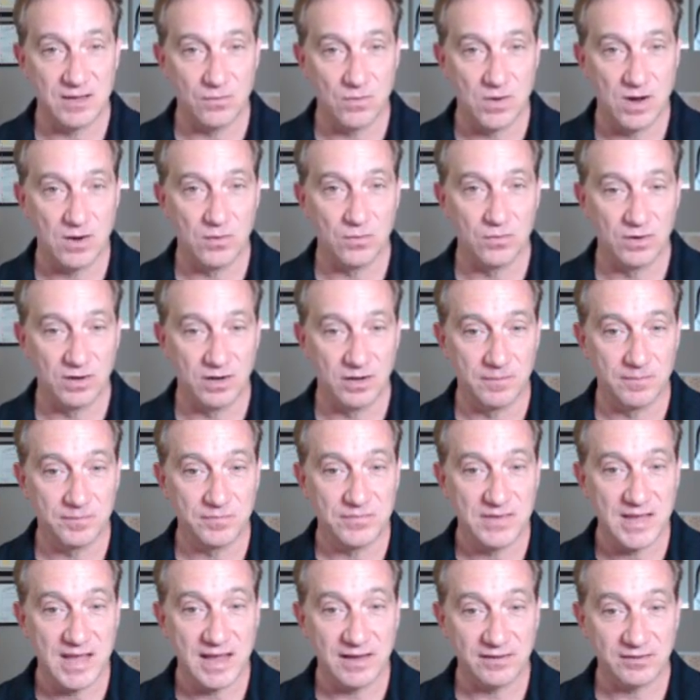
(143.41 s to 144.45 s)
that what we're
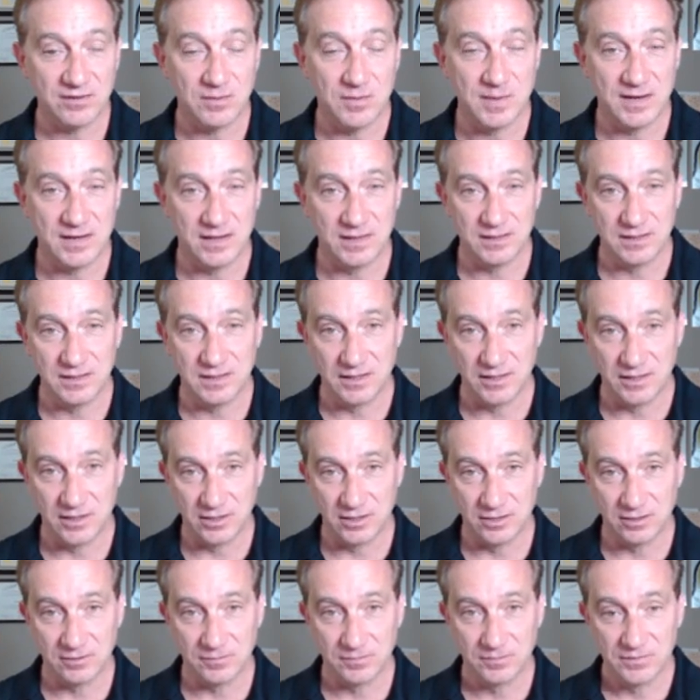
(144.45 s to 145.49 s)
estimating
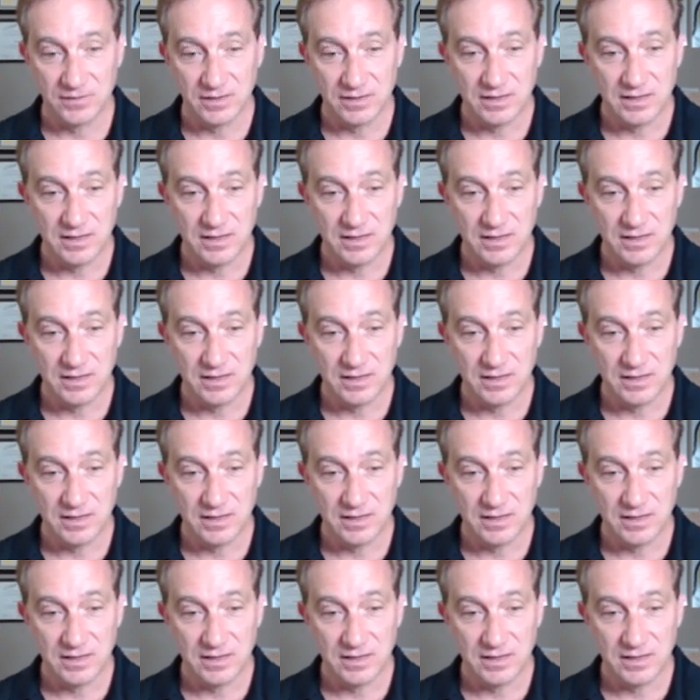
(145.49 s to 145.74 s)
here